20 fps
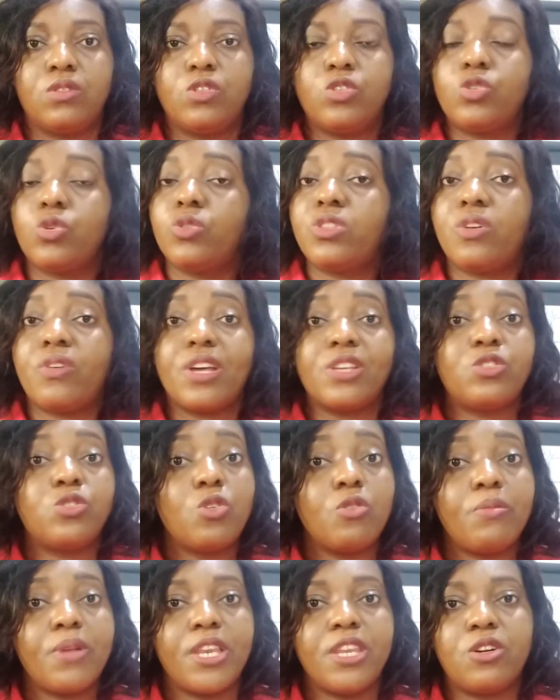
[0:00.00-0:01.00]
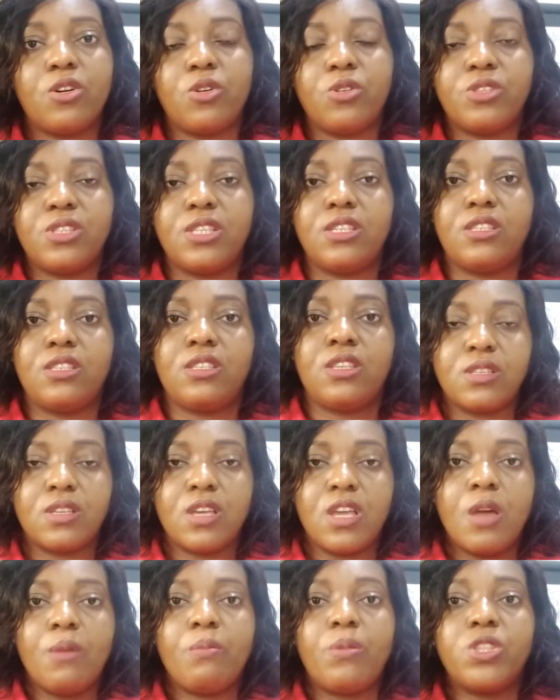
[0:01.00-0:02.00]
So there are so many causes,
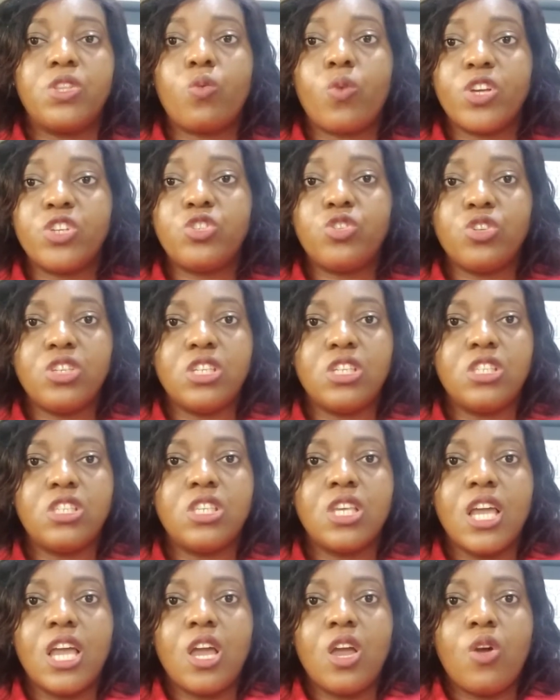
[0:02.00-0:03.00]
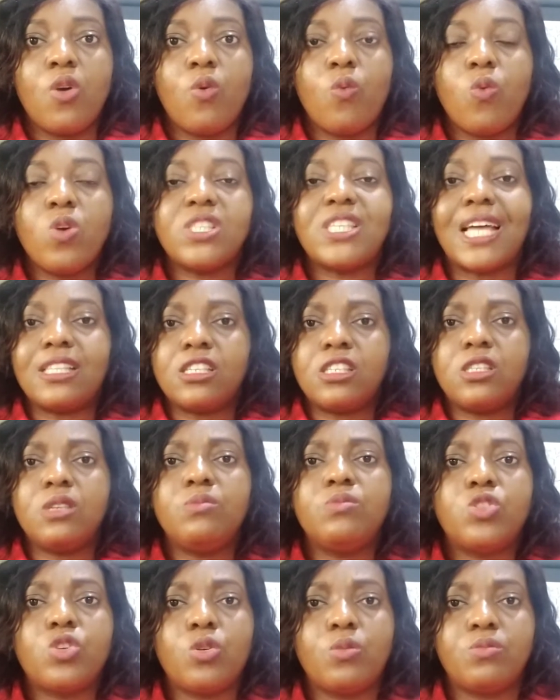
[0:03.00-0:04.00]
but the question is, what are the
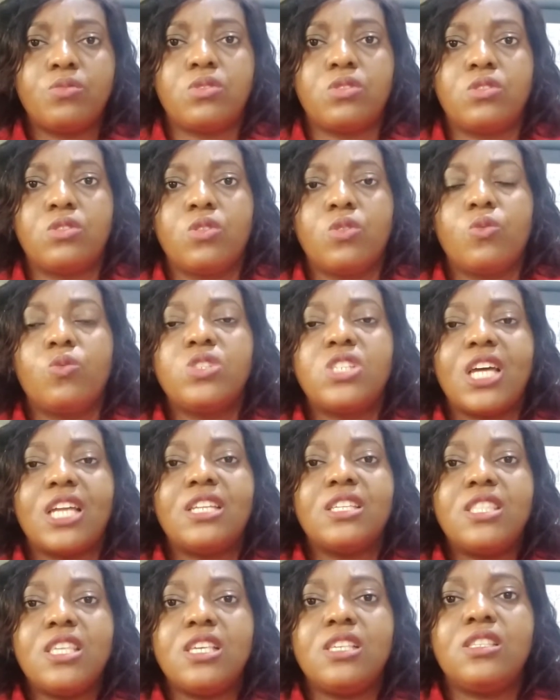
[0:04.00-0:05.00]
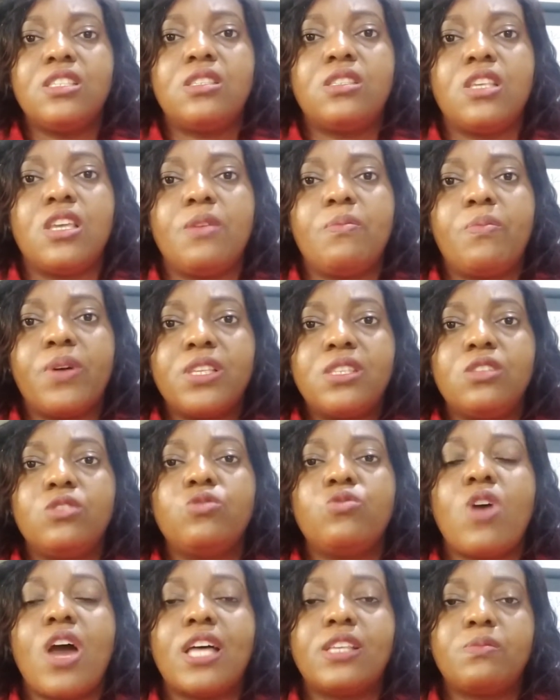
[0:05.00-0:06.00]
symptoms? What are the things a person
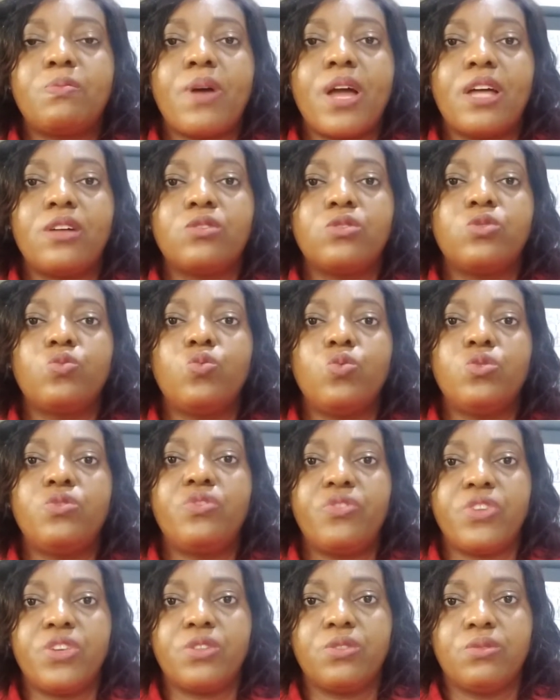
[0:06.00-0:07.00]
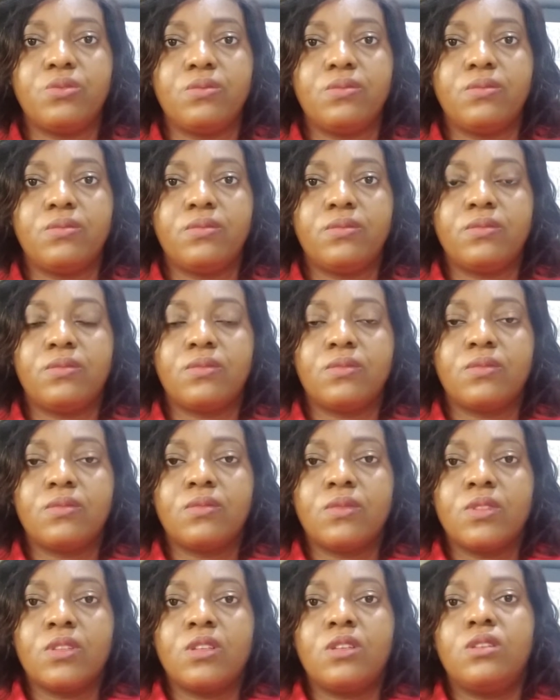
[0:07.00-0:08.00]
who has piles would feel?
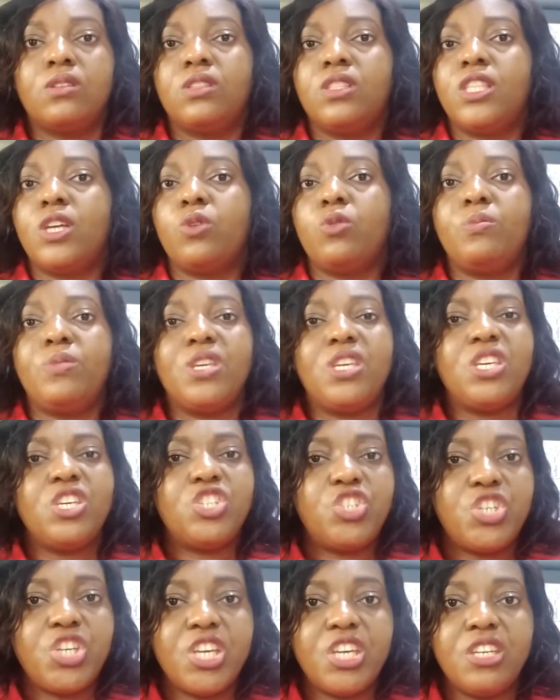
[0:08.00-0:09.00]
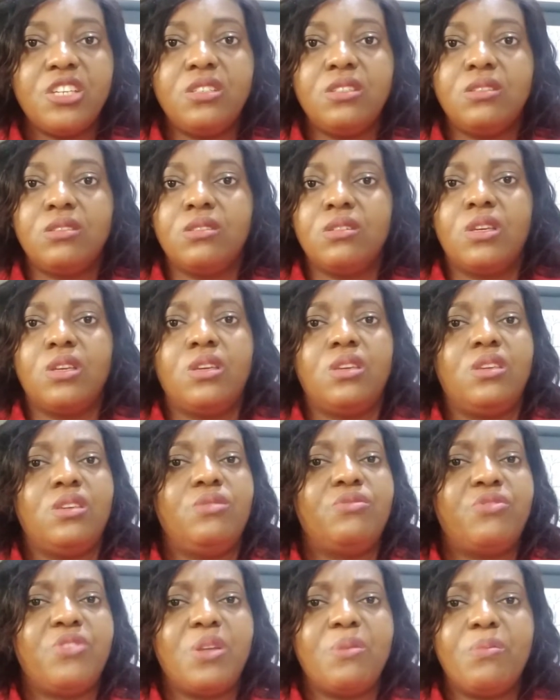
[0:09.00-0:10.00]
There will be itching,
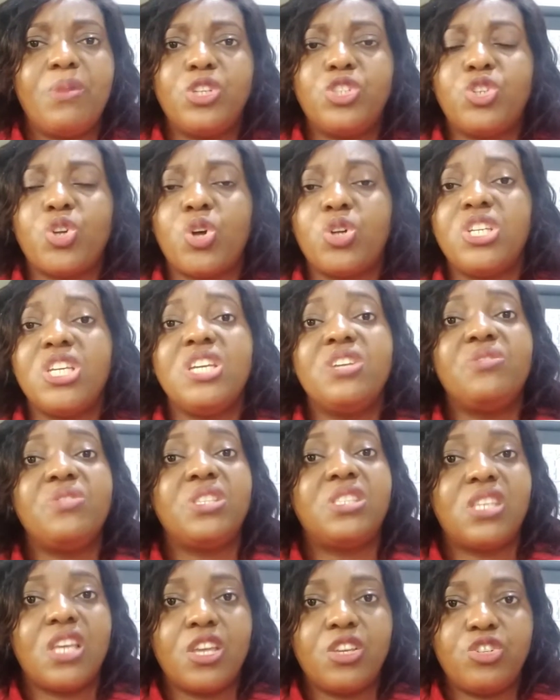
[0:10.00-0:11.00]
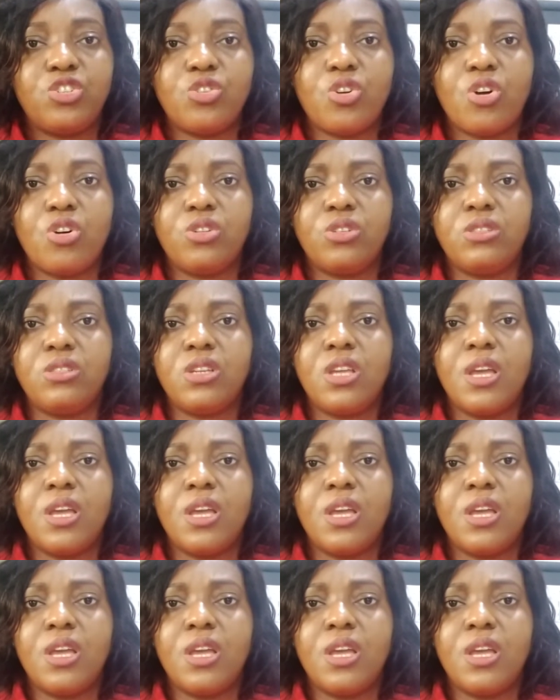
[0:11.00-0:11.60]
inflammation, irritation,